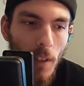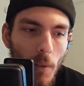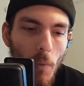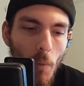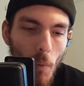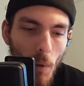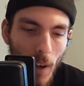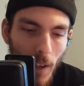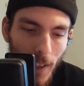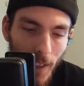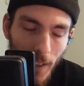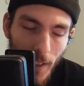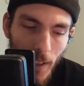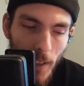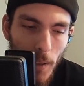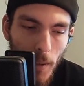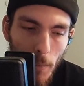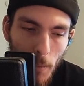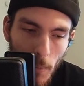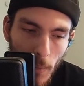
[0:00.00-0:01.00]
wanting
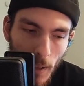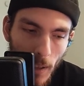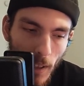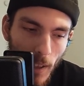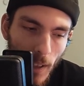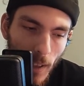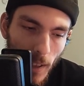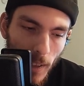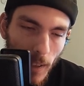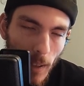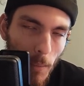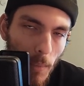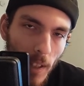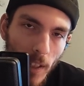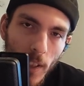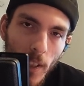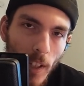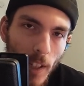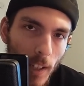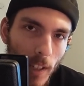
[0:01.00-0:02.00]
him to be
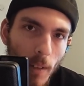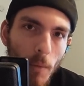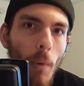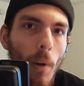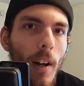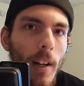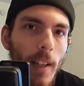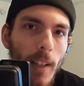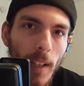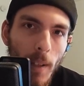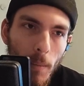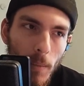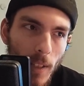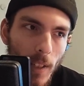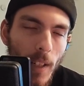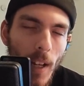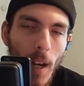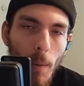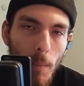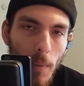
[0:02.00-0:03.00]
good and wanting him
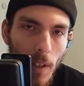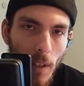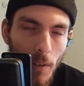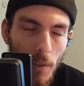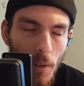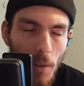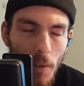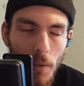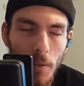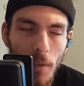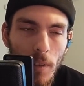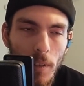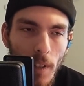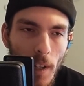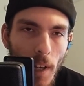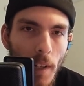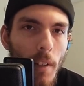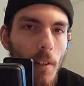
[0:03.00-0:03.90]
to not be on Kronos's side.